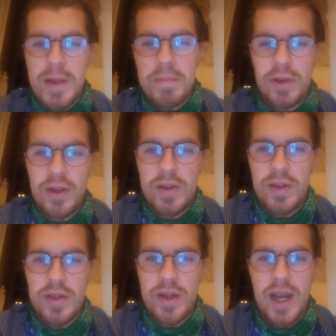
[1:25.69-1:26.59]
people,
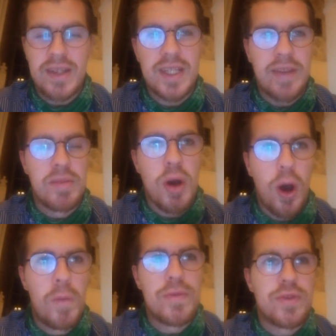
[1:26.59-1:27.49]
and to give them
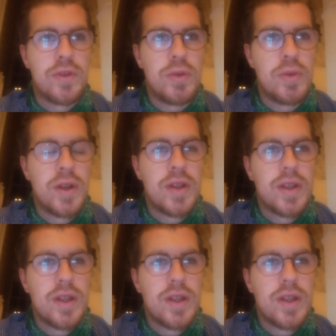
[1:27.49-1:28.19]
hope through